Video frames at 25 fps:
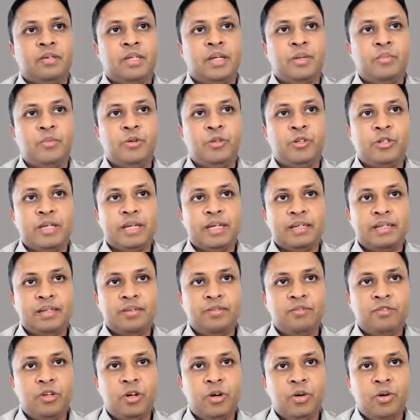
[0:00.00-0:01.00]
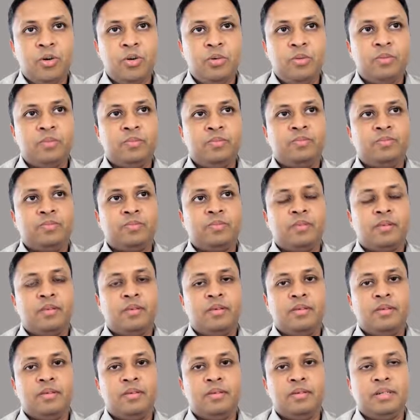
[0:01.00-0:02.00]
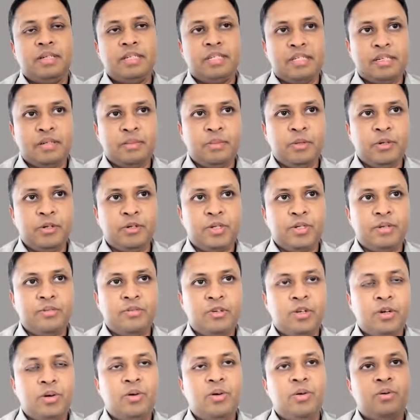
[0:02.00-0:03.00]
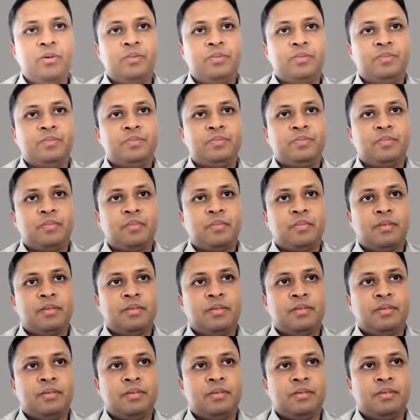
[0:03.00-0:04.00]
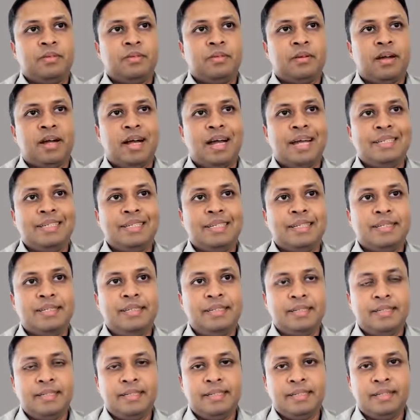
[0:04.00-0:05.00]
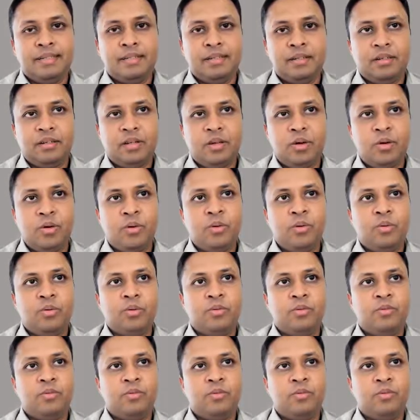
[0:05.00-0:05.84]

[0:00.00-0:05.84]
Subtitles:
commutative law, distributive law, identity law,